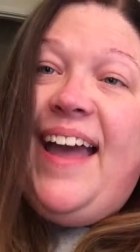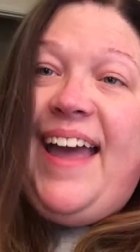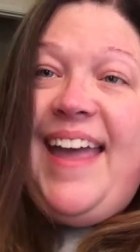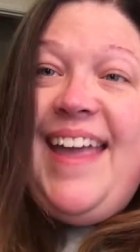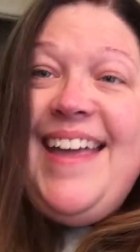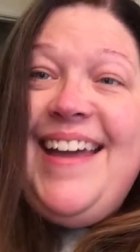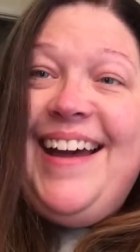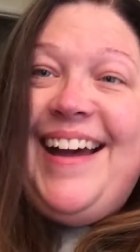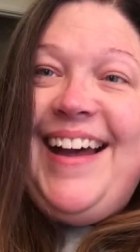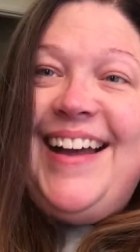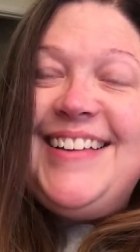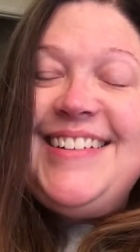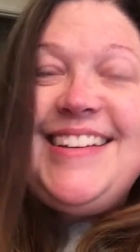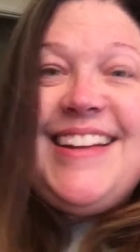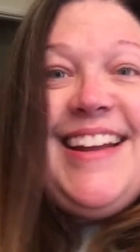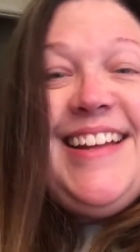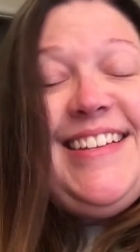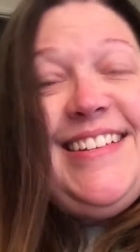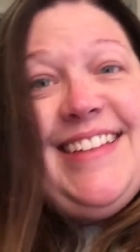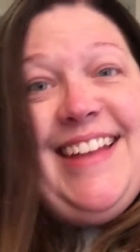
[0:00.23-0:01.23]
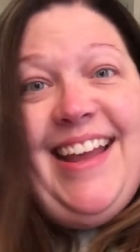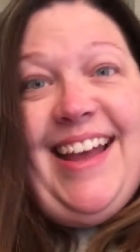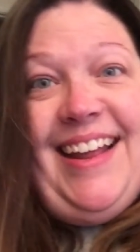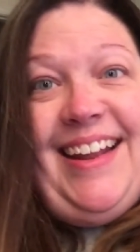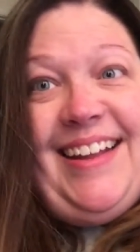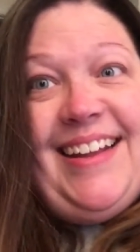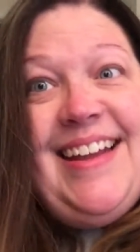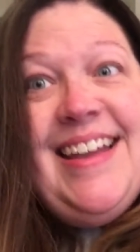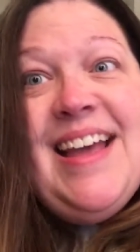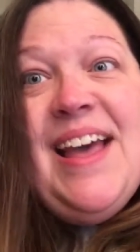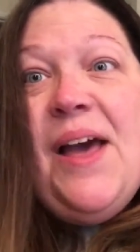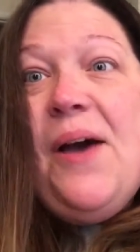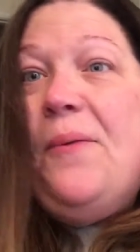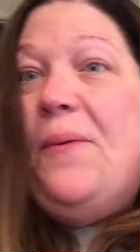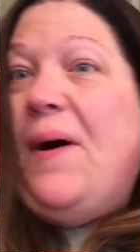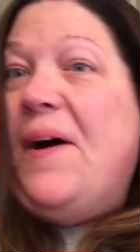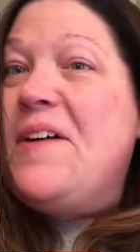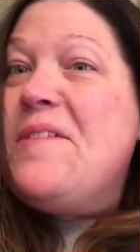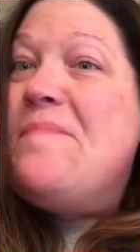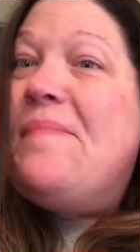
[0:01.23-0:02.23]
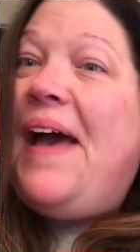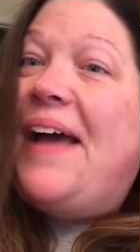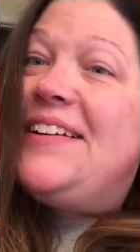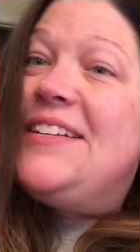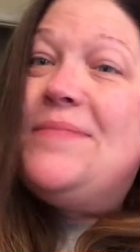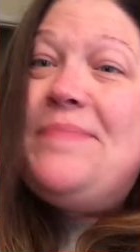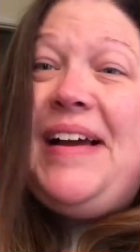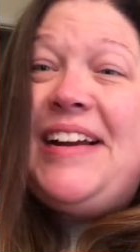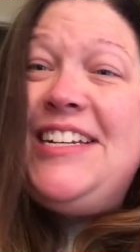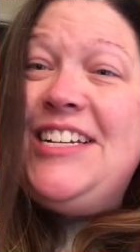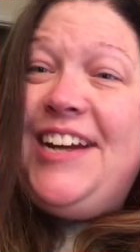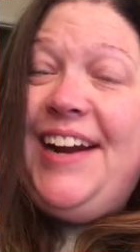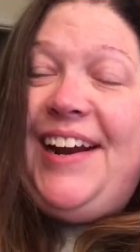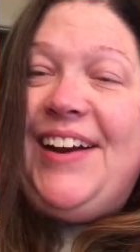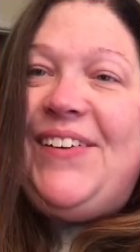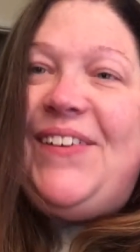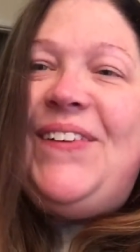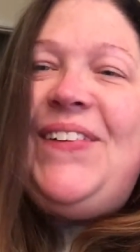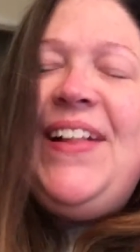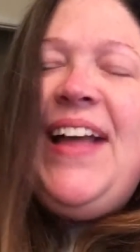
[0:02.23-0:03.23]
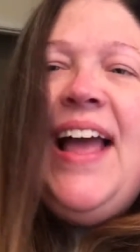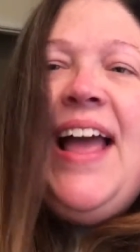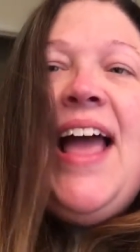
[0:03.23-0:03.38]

Hey guys, it's Kelli. Welcome back to my channel.